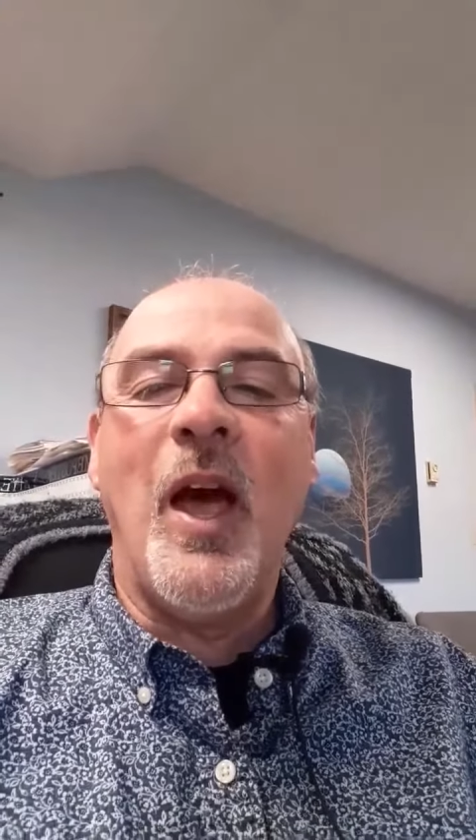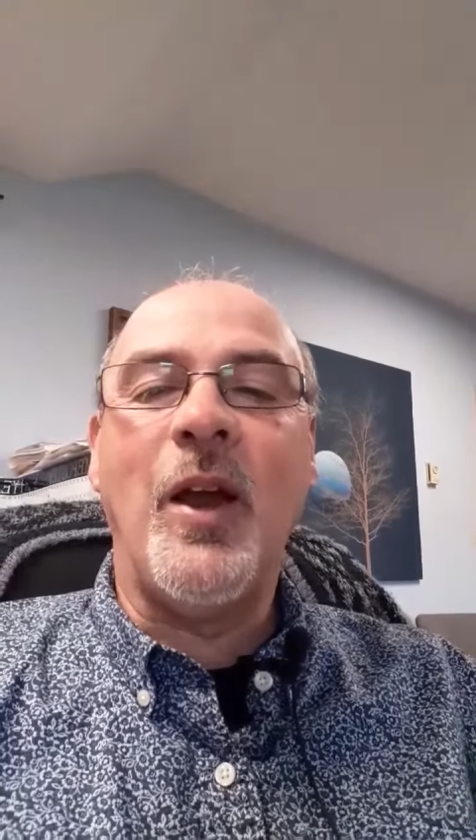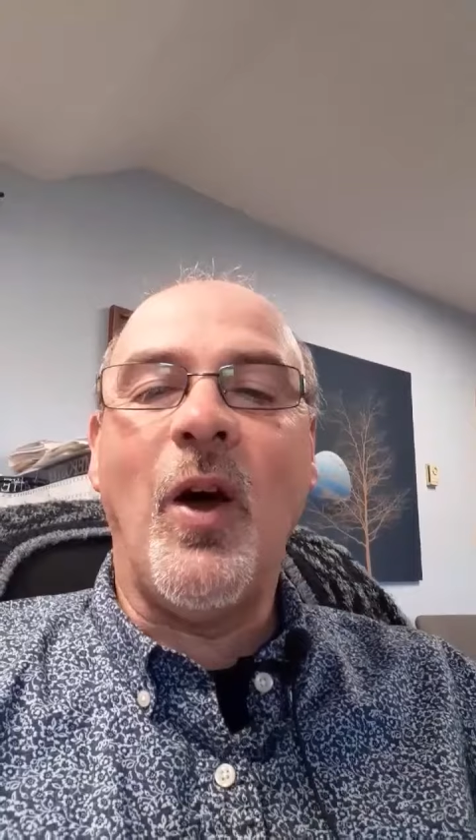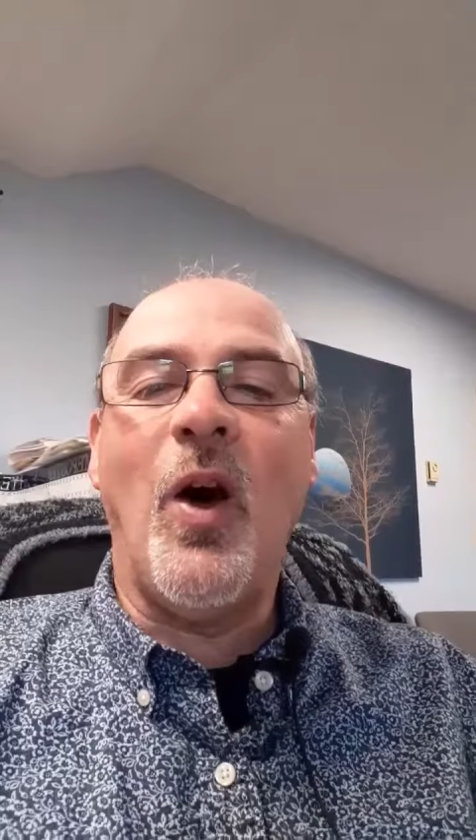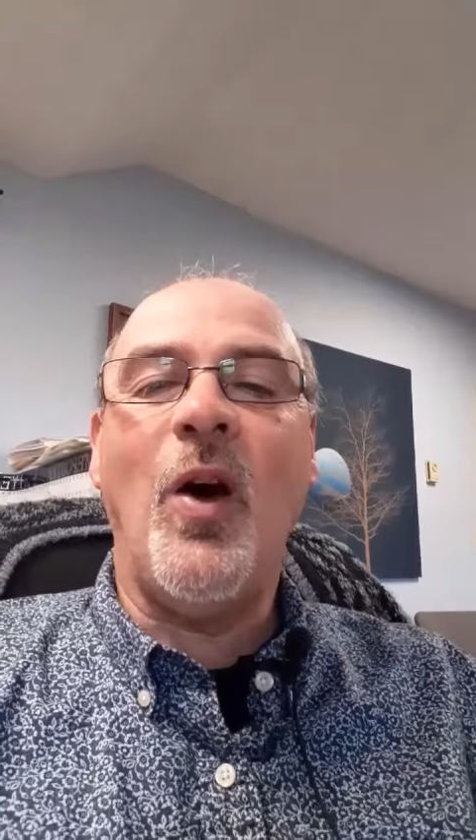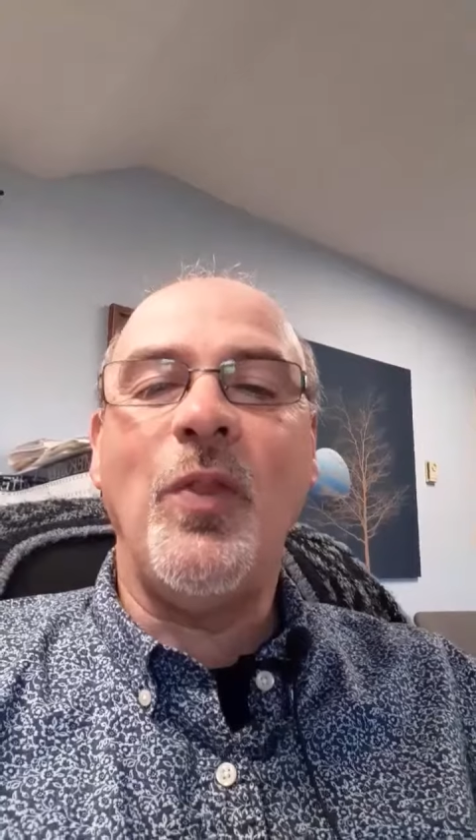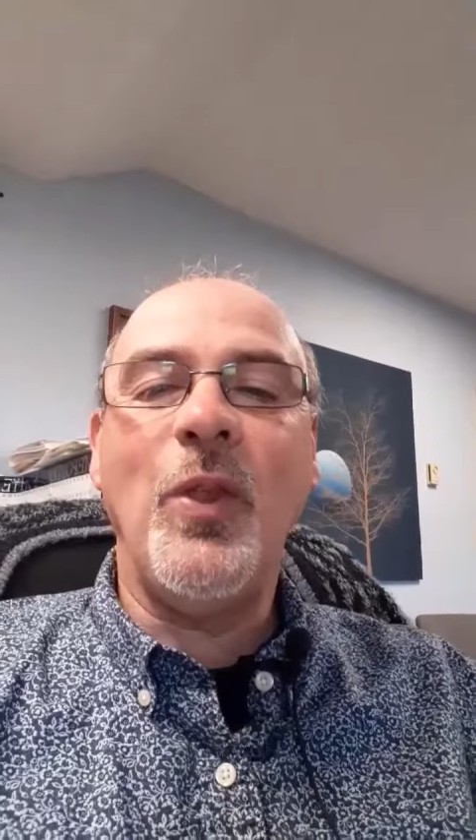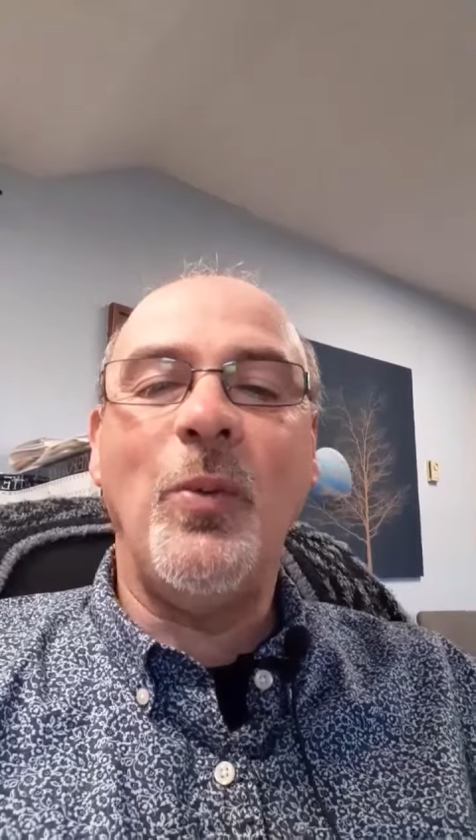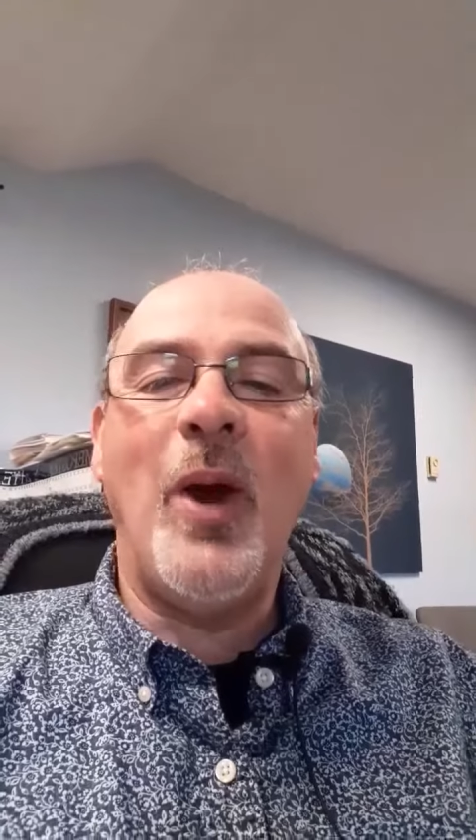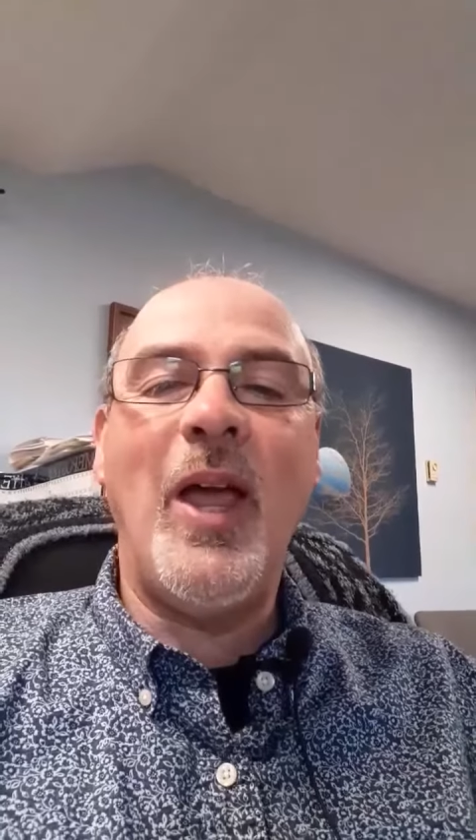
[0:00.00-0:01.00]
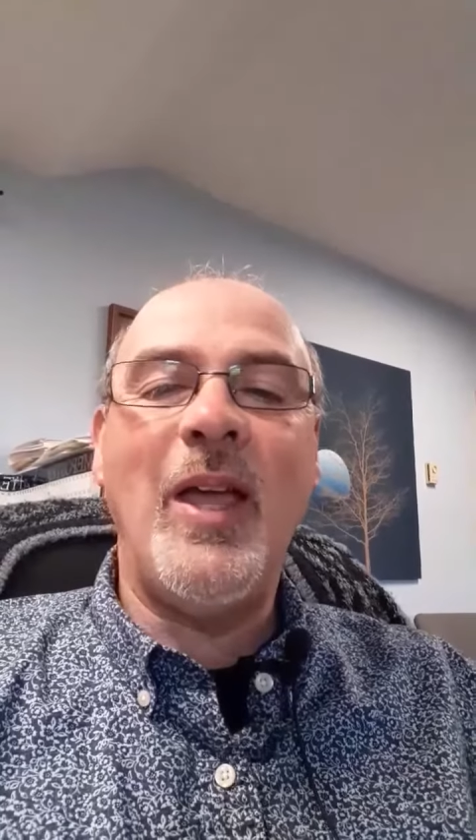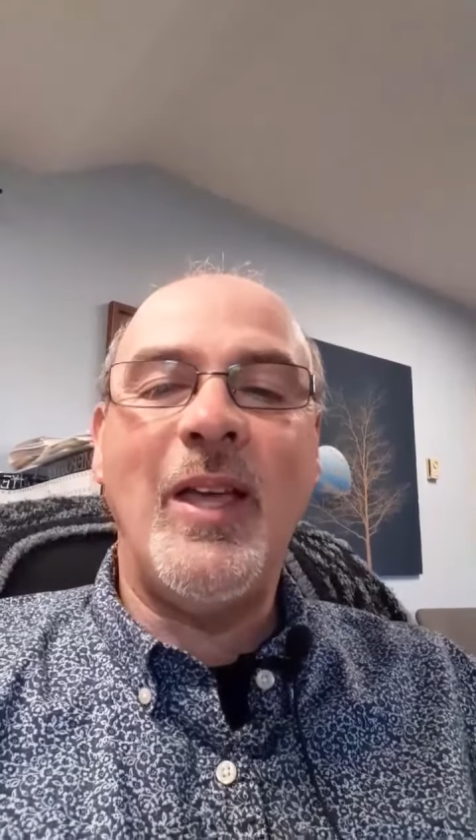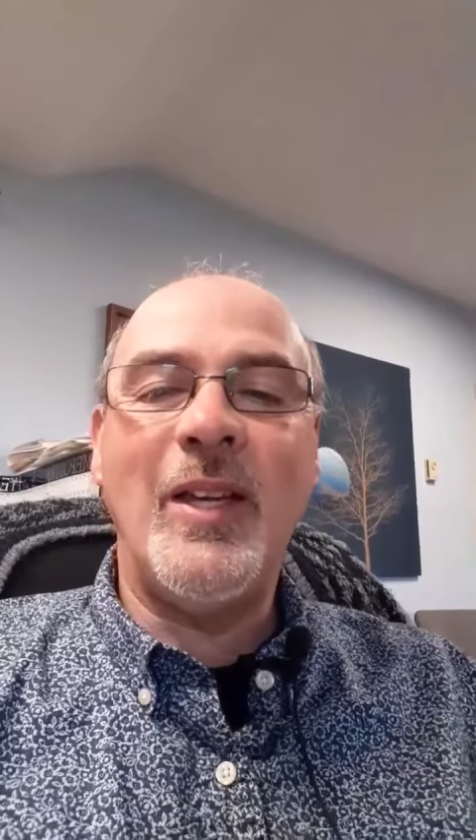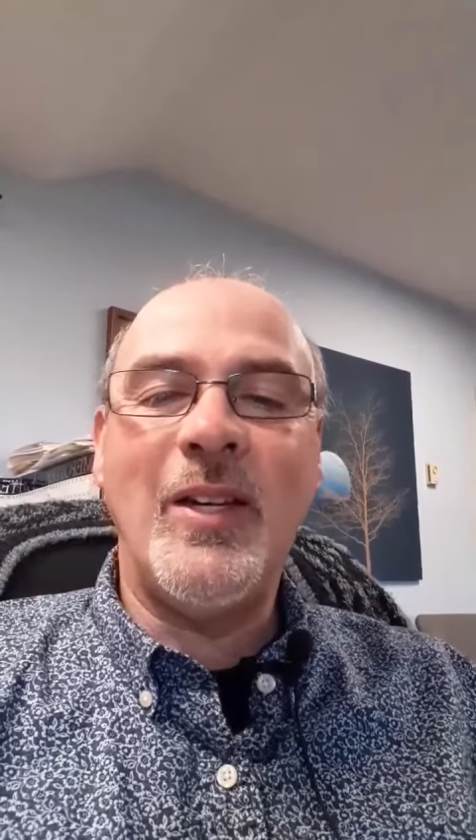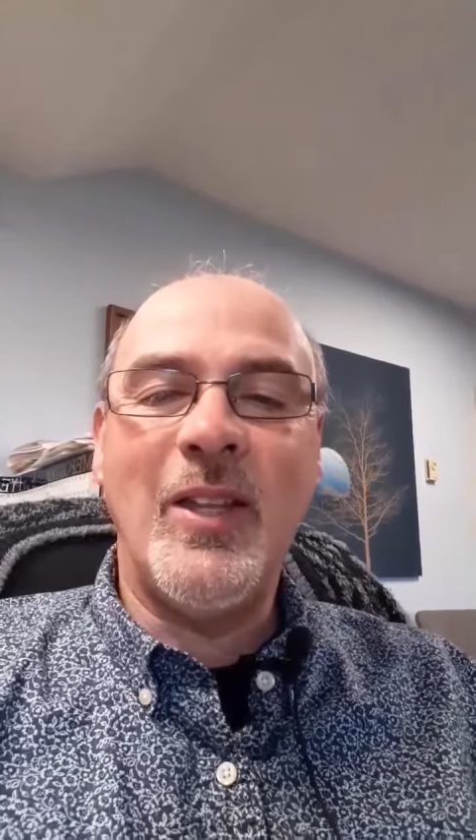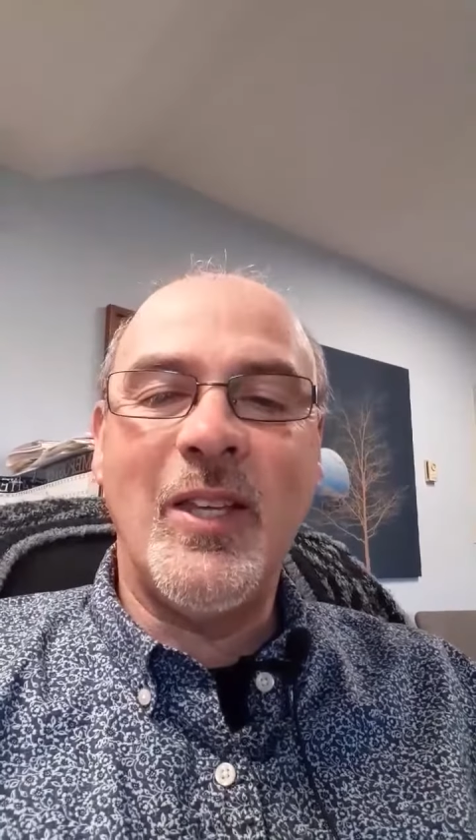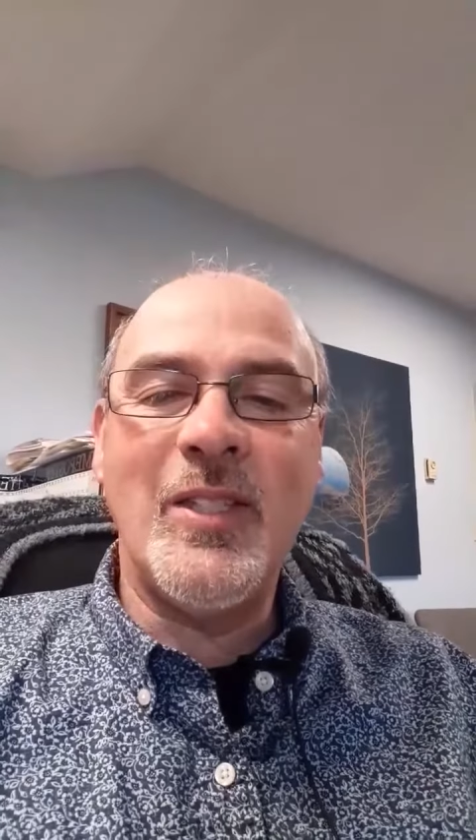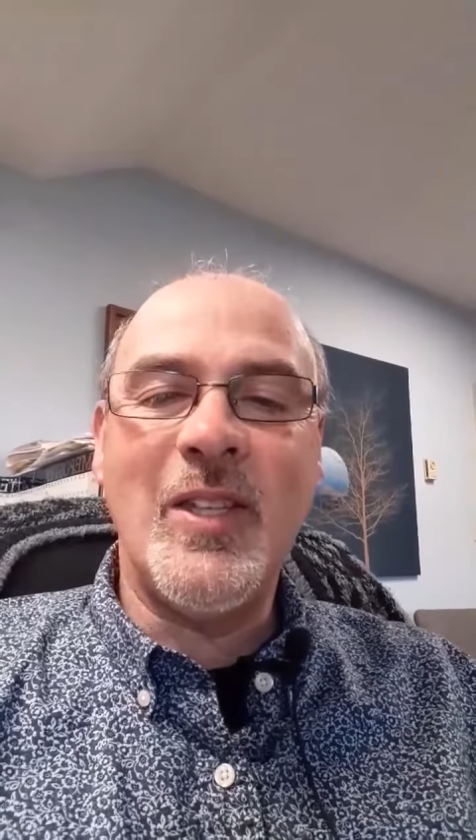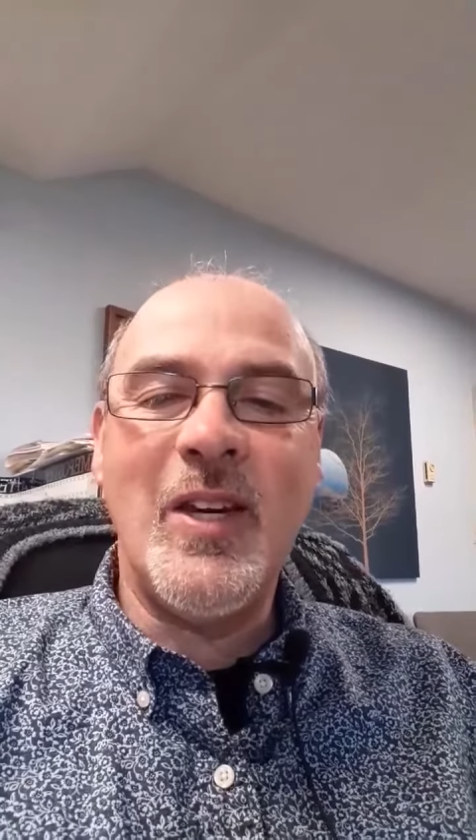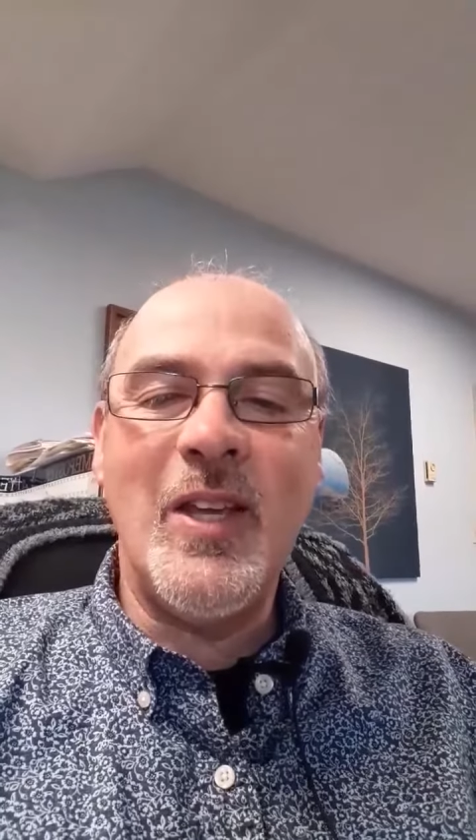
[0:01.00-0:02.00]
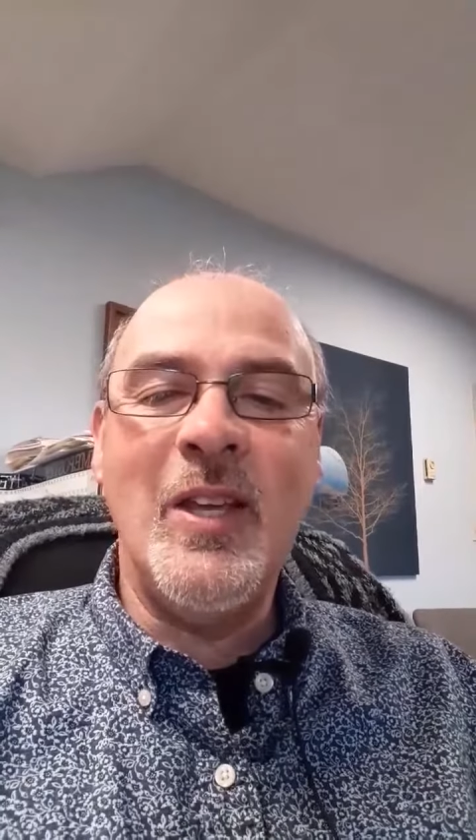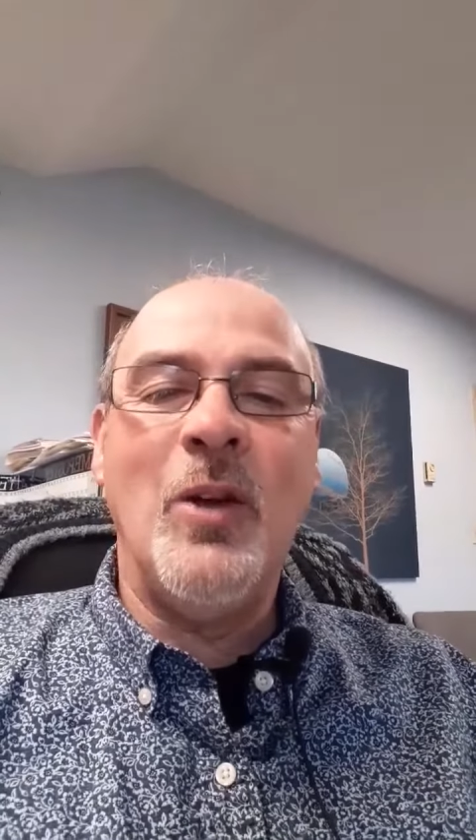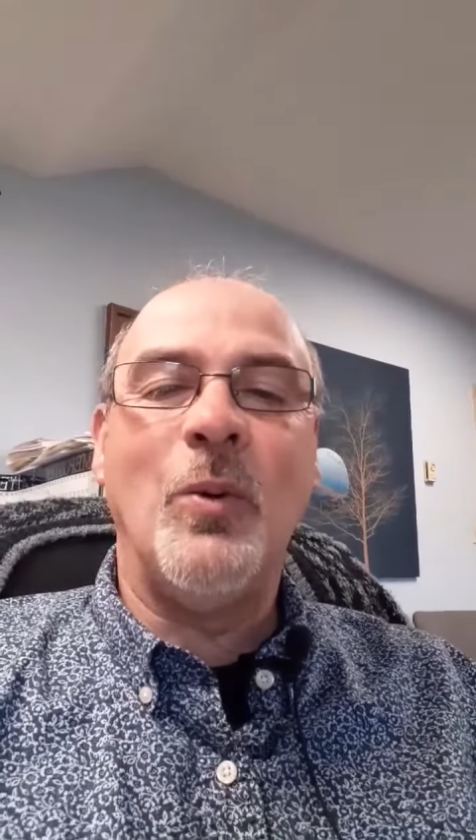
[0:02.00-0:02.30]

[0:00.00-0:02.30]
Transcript: And on the way into the city